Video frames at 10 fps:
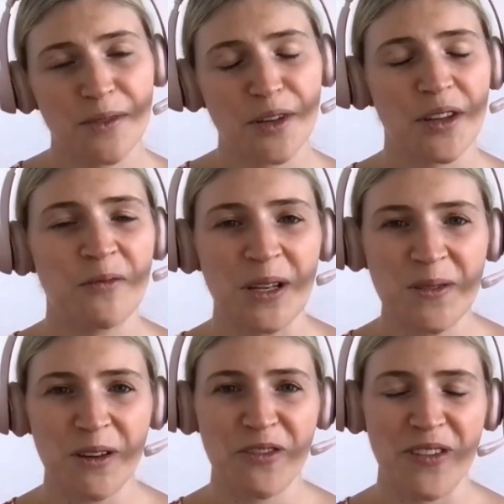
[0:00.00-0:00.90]
So then once
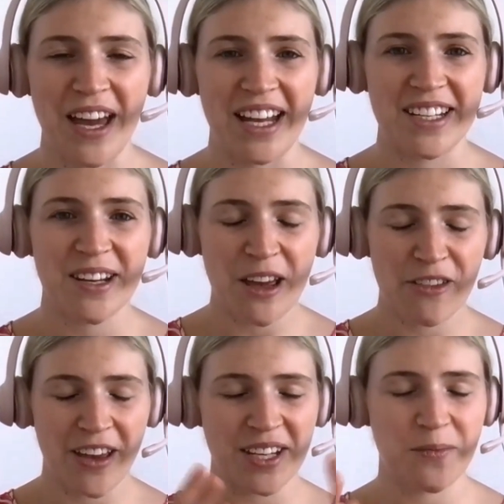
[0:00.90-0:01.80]
we've found
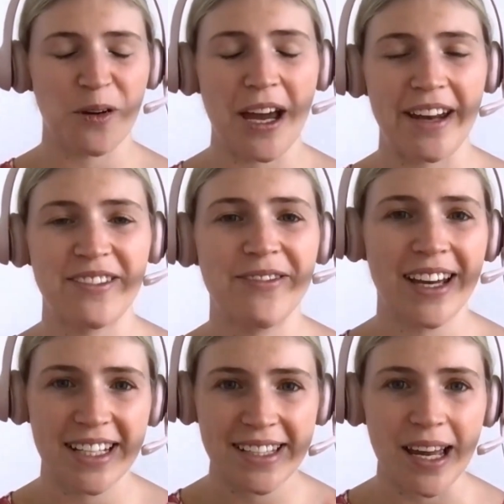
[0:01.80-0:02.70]
a brand and
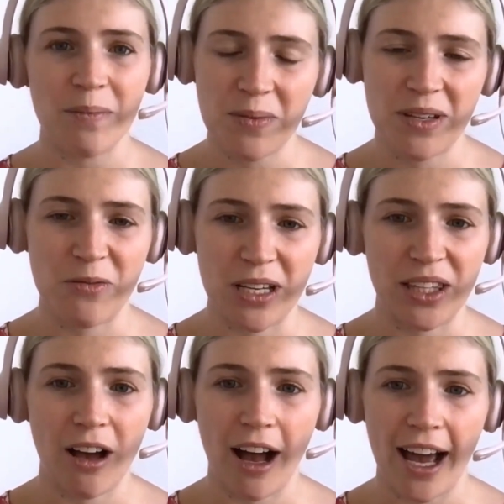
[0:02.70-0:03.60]
found a supplement we
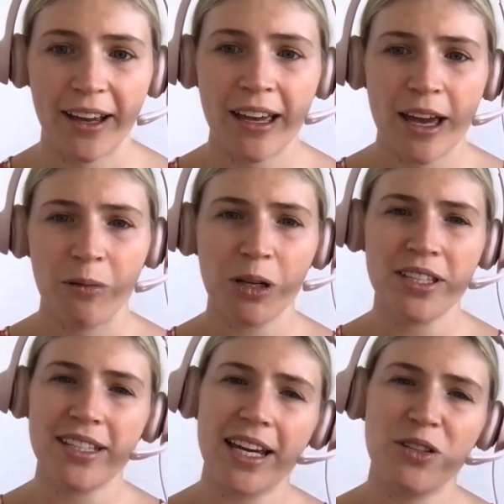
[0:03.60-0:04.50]
like, at what
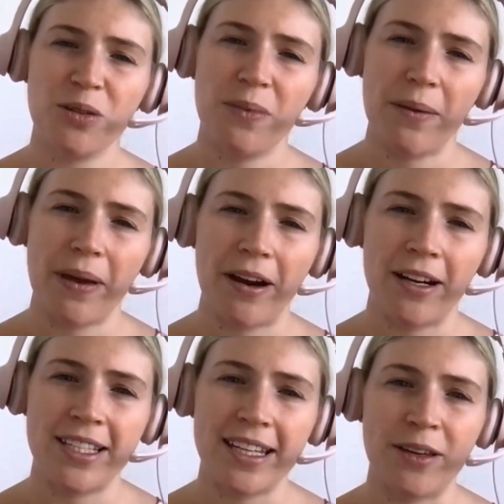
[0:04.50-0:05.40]
stage should pet
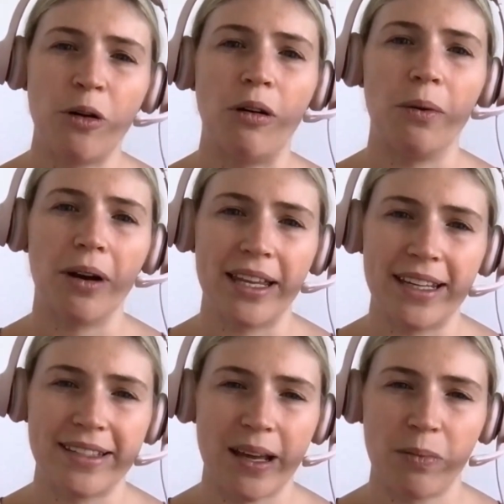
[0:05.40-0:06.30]
parents incorporate
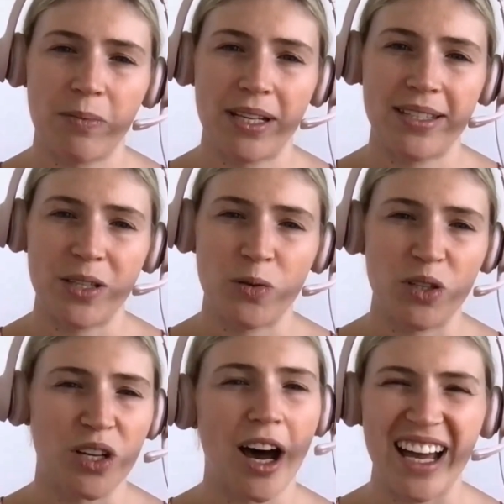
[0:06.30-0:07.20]
these supplements into
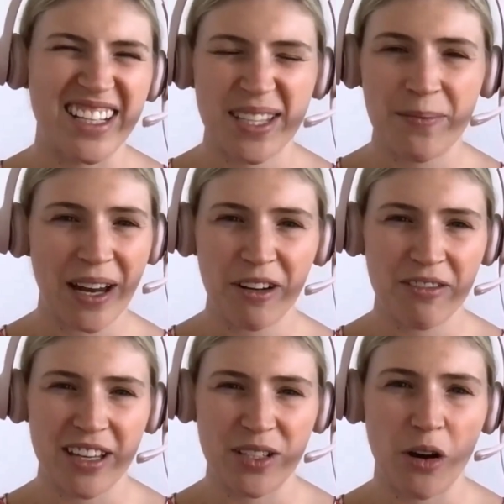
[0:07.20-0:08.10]
a diet? Does it matter
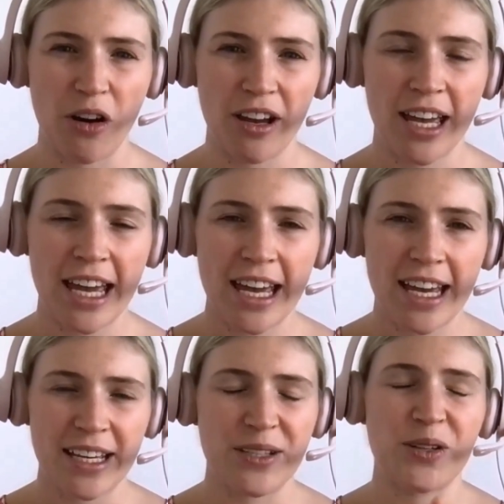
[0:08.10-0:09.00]
if their dog
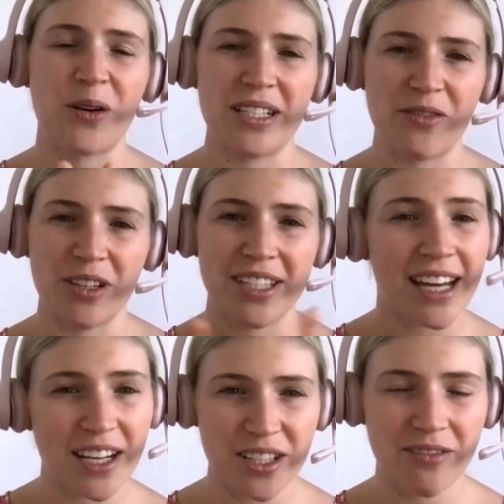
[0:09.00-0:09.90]
is, at different
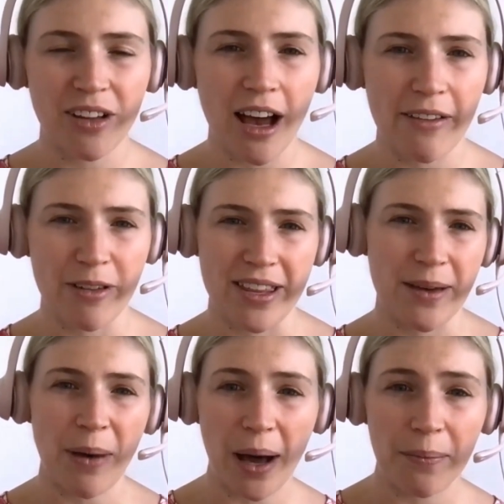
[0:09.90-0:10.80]
stages of life, whether
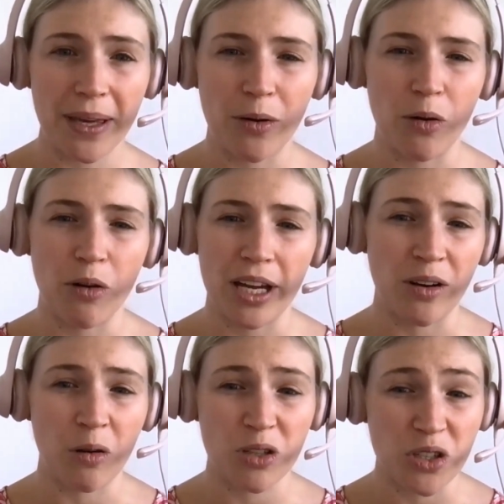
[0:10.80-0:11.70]
they're puppy or
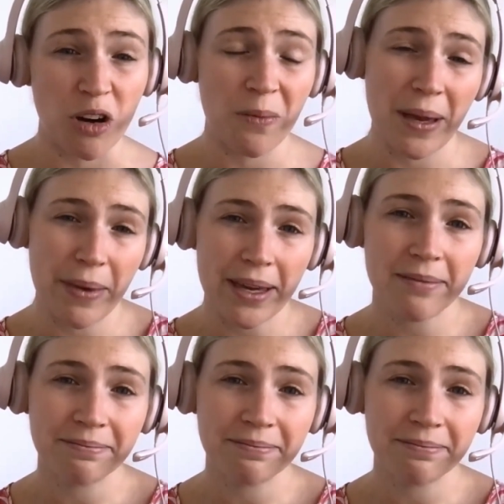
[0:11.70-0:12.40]
an older dog maybe?